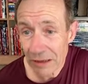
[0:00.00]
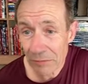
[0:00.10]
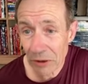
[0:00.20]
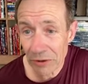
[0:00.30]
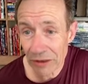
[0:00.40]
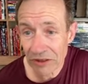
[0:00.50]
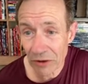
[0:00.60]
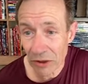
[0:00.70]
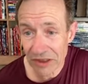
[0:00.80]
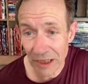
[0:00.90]
But you'll notice I've
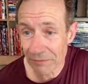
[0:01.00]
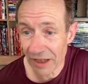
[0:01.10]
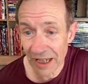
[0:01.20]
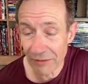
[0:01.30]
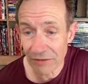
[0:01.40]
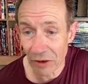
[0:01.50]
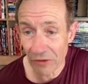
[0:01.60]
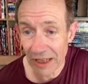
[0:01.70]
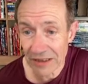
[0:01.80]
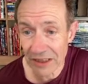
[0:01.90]
got some that I haven't got
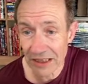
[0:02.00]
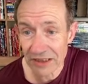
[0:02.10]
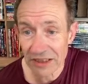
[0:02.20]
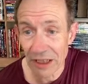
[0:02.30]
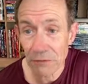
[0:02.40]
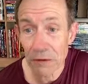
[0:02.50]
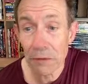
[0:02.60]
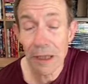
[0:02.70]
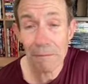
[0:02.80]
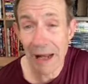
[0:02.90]
that. So let's just go to
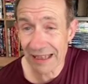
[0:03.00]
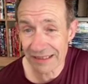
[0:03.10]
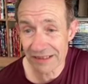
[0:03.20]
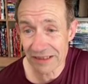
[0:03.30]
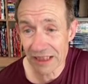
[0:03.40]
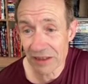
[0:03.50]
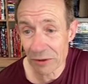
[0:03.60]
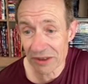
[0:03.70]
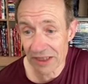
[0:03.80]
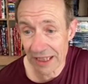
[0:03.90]
patterns. So
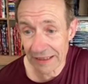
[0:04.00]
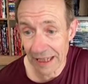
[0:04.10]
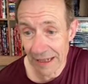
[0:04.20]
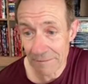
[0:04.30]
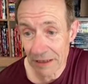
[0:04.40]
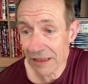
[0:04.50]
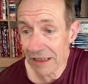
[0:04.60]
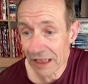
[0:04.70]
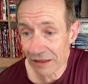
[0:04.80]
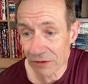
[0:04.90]
I select that
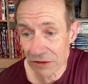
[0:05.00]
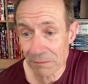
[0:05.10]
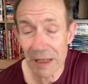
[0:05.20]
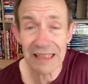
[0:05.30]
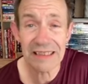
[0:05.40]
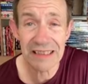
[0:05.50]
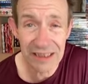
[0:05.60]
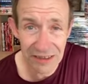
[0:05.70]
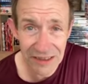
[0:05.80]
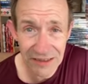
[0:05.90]
and I've got some pattern
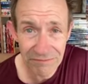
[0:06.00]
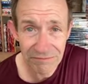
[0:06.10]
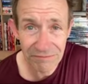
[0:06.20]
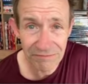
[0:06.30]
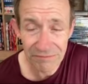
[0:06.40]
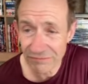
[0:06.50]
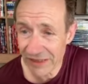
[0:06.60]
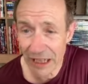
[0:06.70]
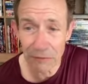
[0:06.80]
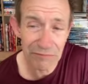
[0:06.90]
designs. Now,